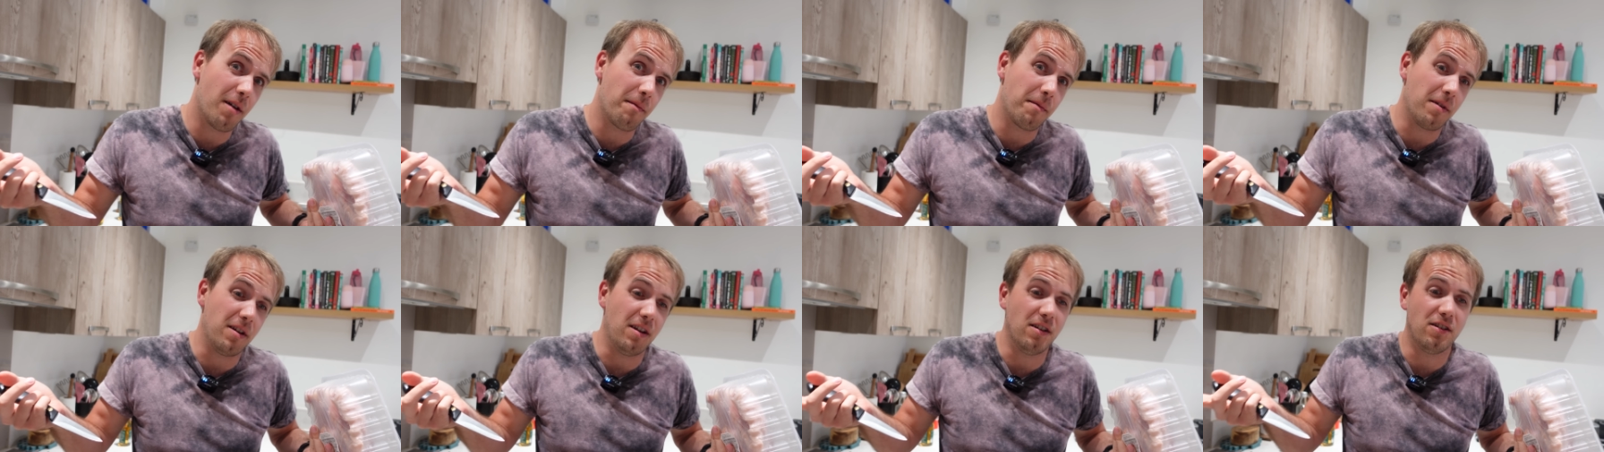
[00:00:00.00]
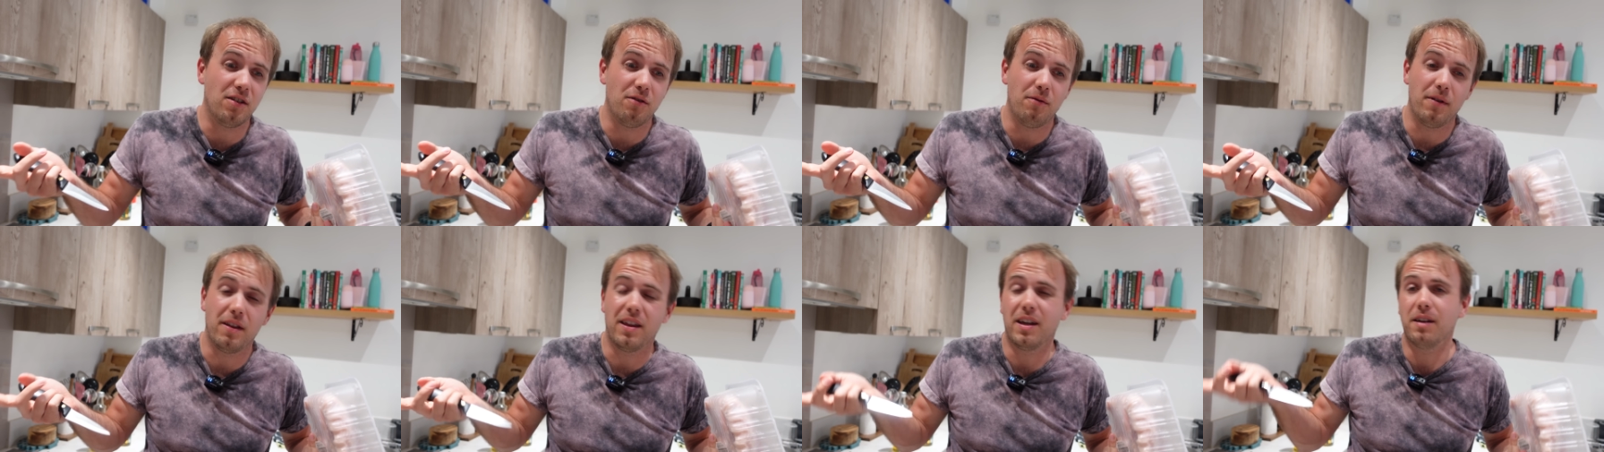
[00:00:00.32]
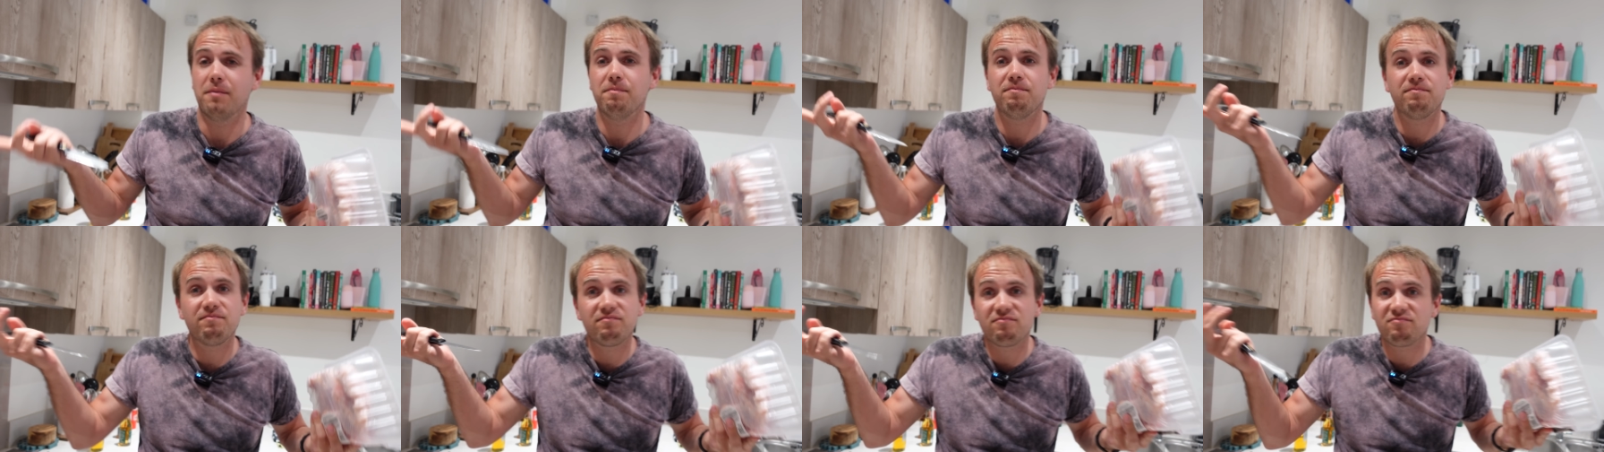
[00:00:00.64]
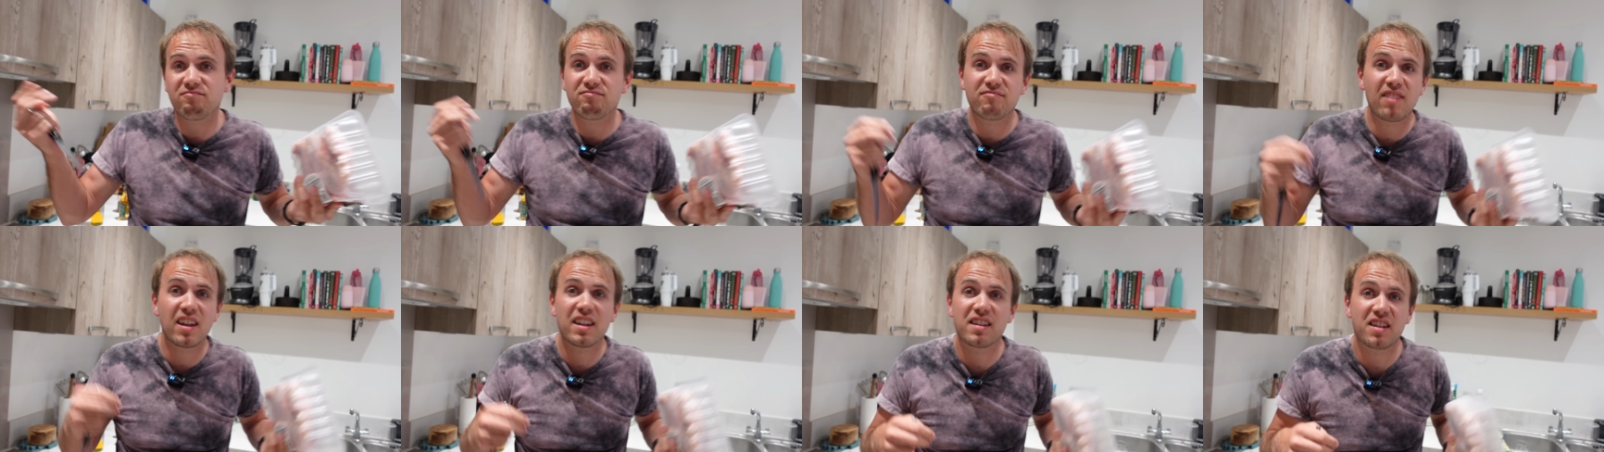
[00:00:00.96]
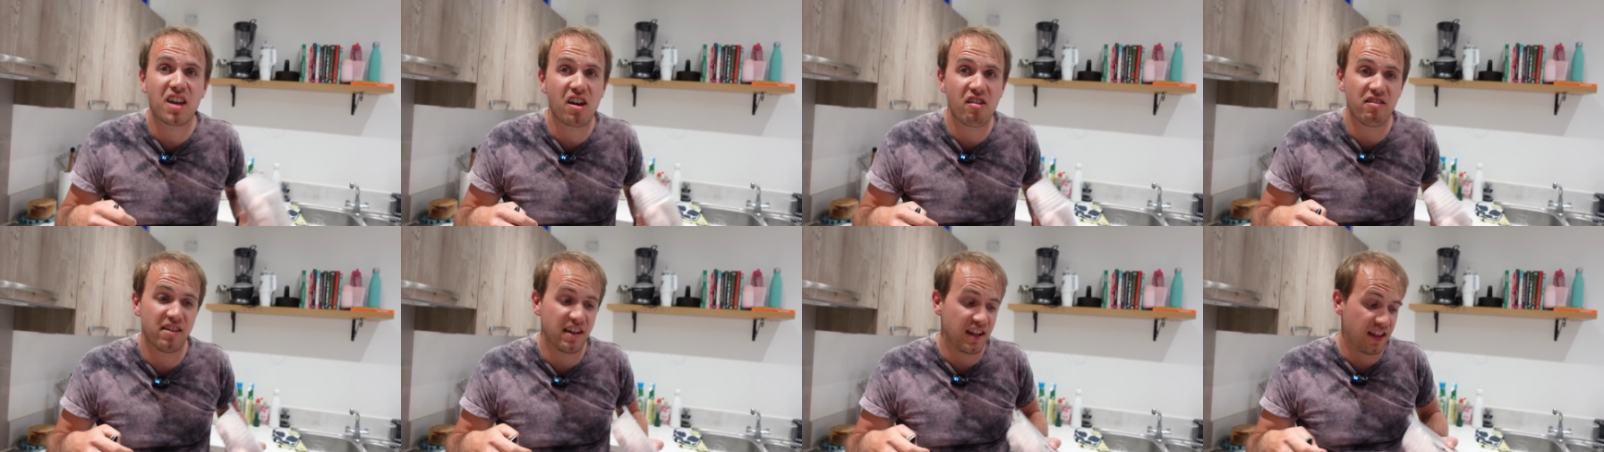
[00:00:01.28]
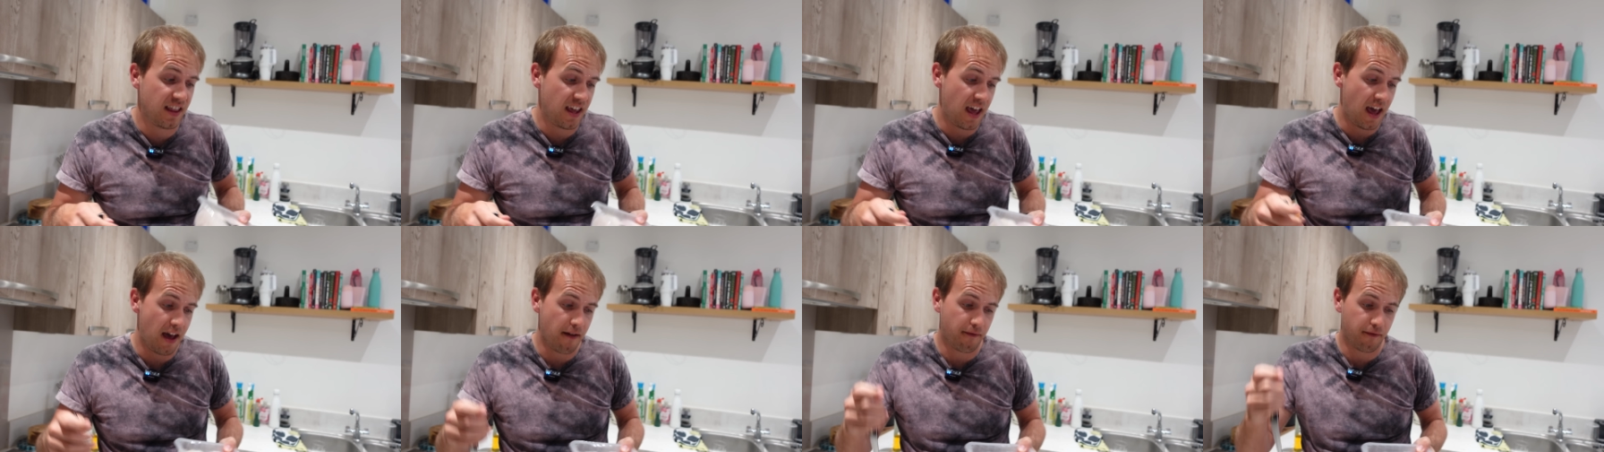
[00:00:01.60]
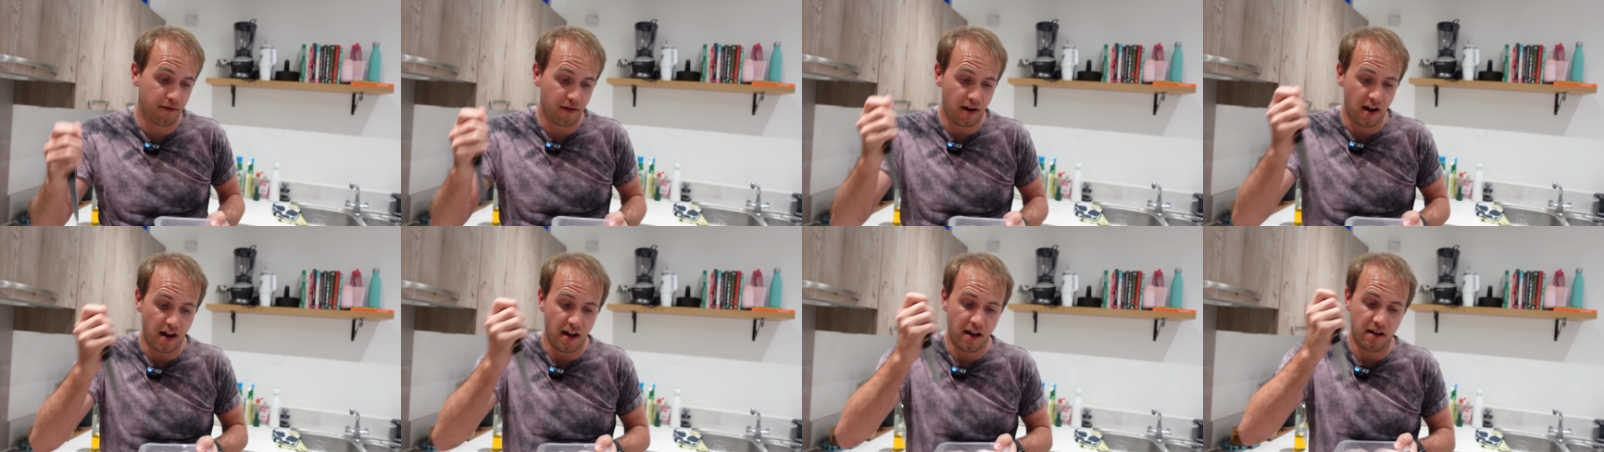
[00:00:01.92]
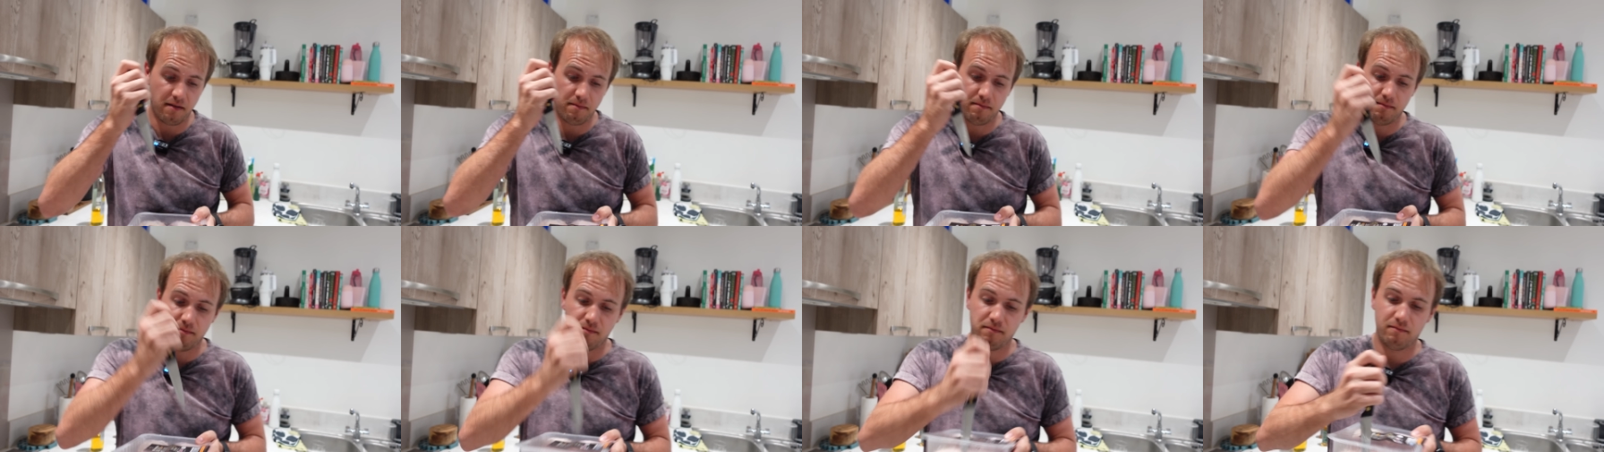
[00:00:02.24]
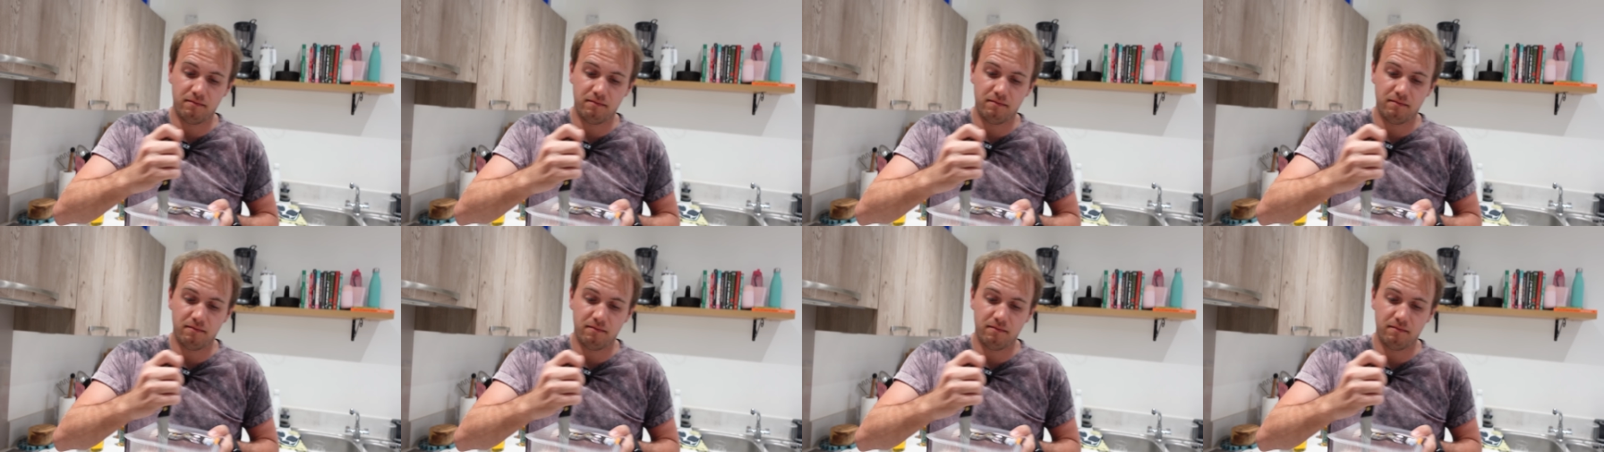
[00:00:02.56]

I'm gonna do with it. It's going in the air fryer.